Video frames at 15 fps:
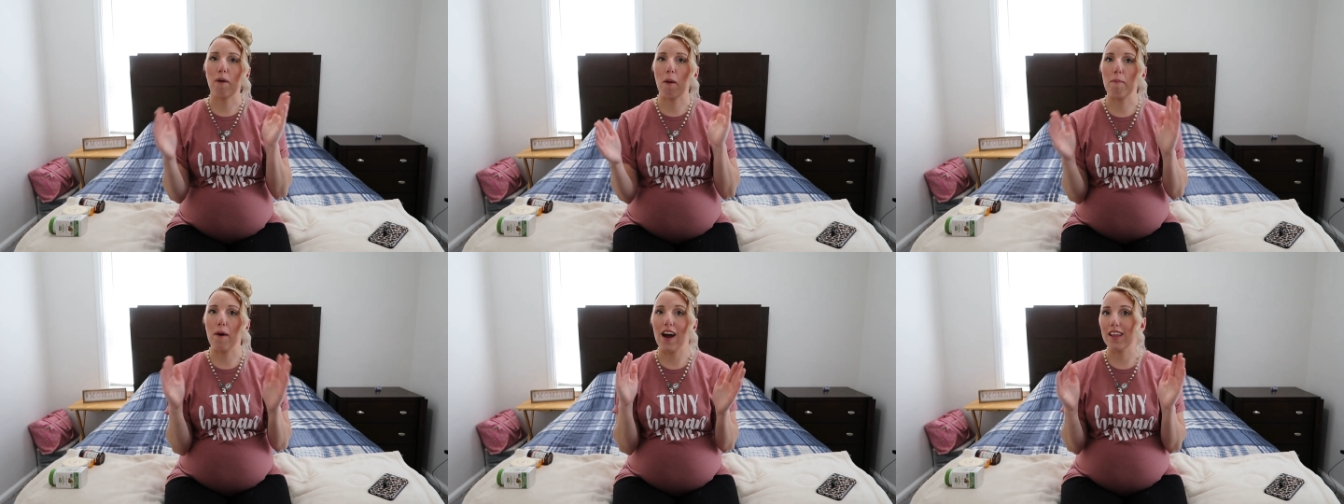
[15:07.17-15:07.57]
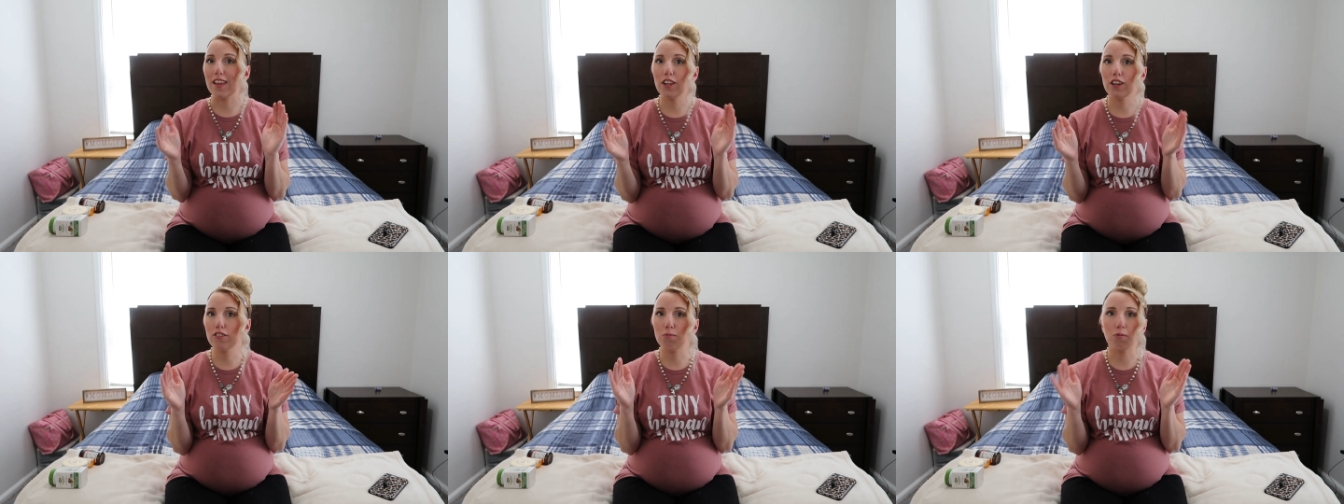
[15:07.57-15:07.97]
my
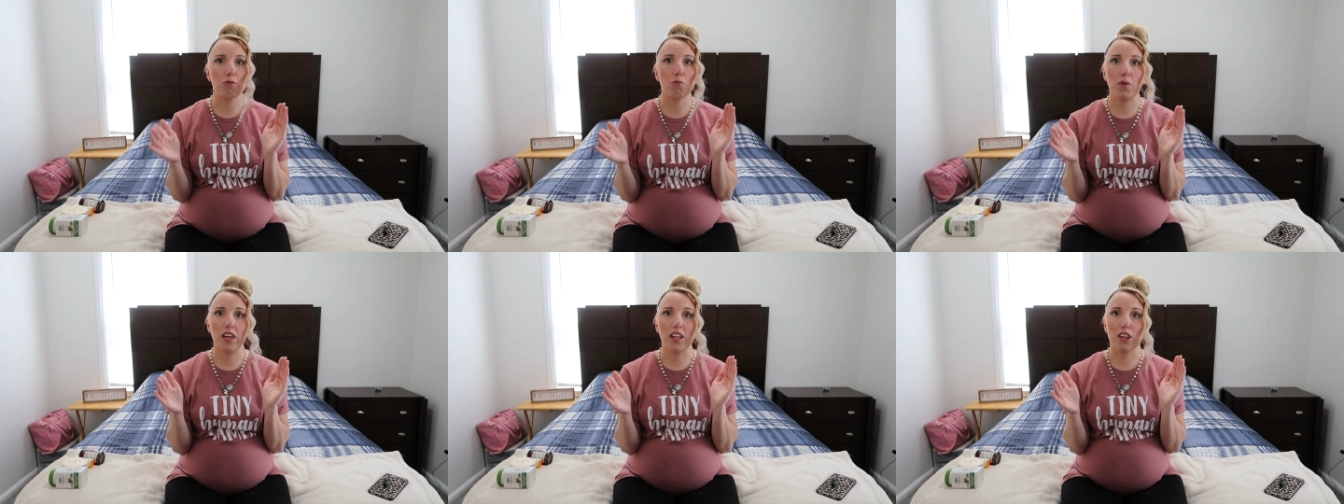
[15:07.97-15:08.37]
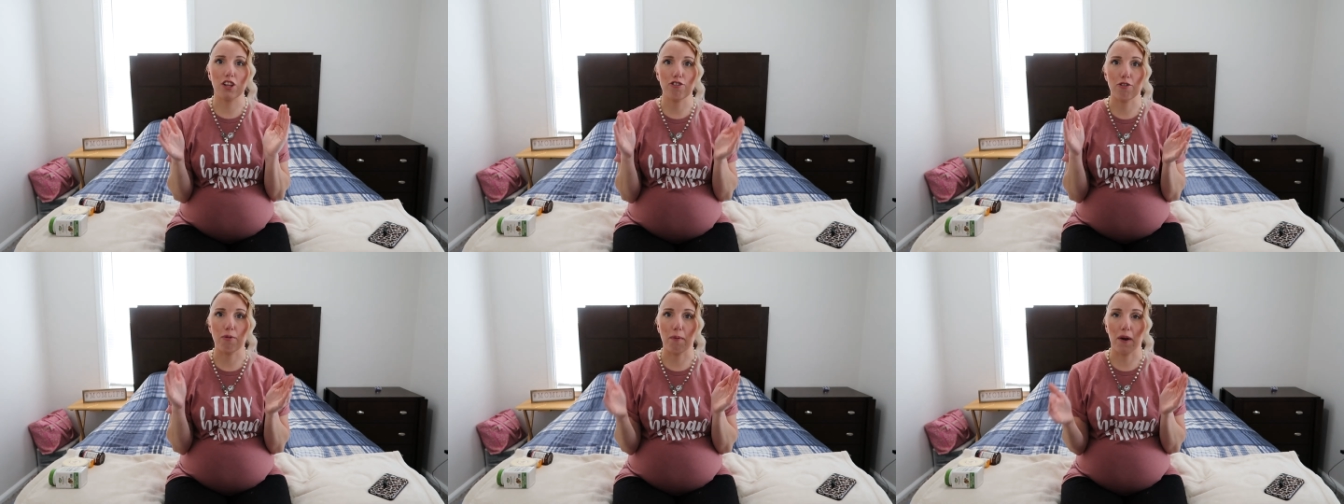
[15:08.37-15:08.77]
body looks between
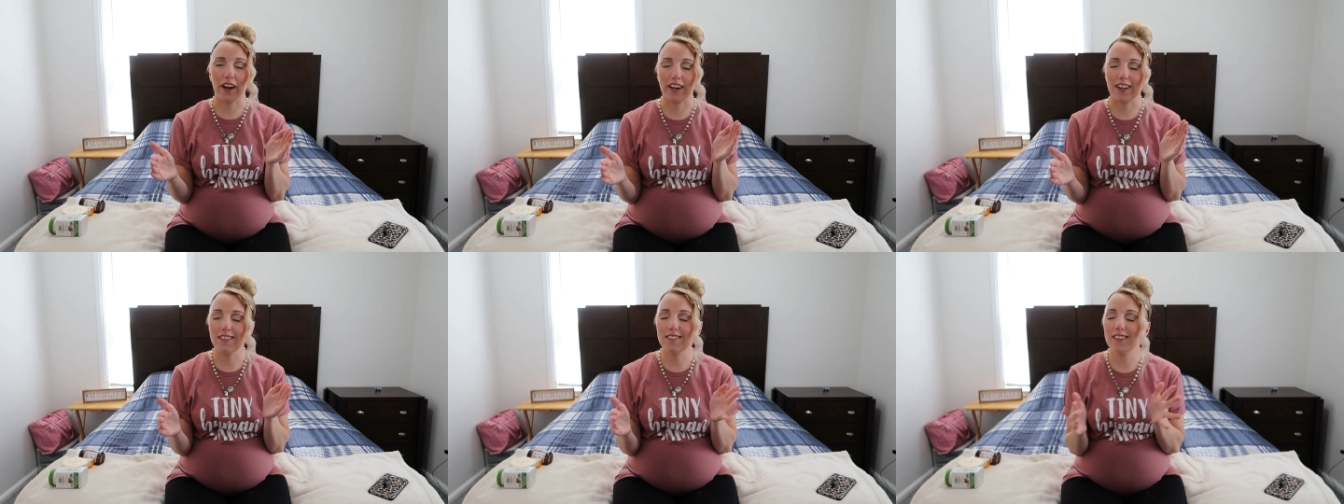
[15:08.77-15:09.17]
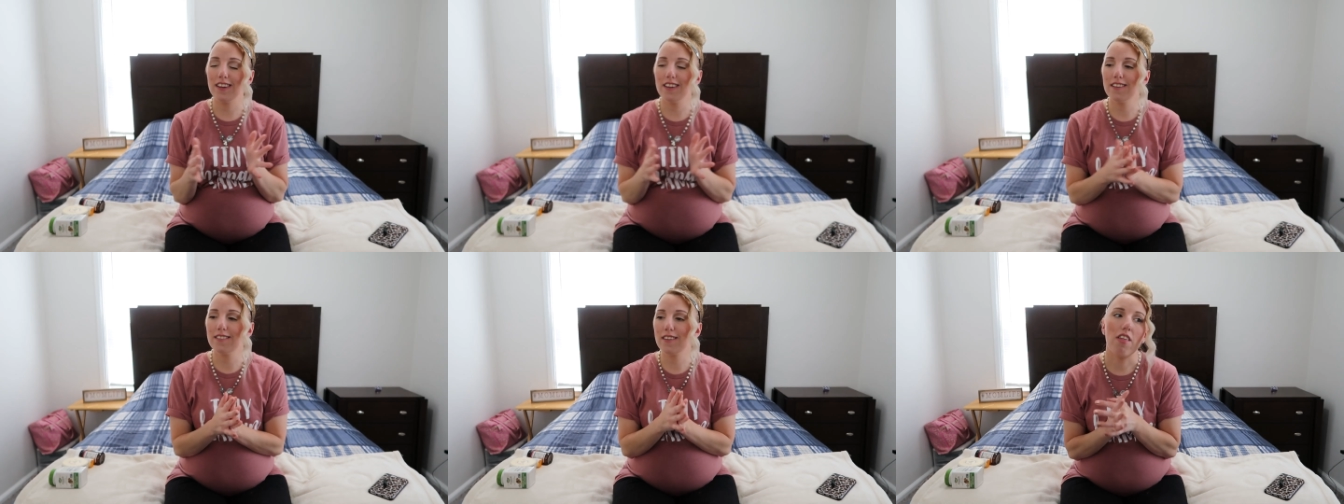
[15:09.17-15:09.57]
the two
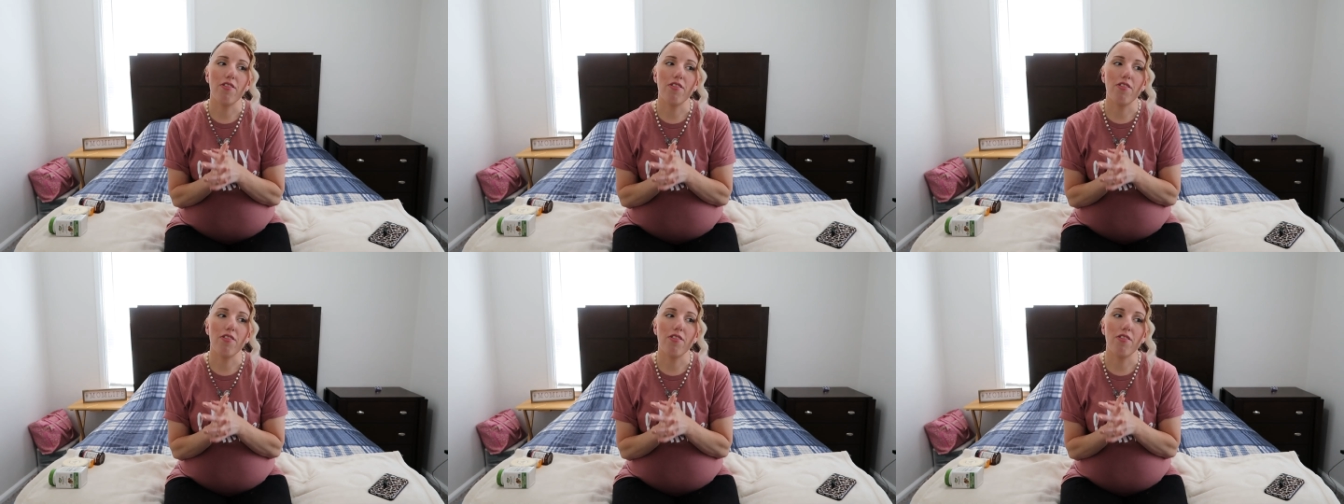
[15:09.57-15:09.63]
pregnancies.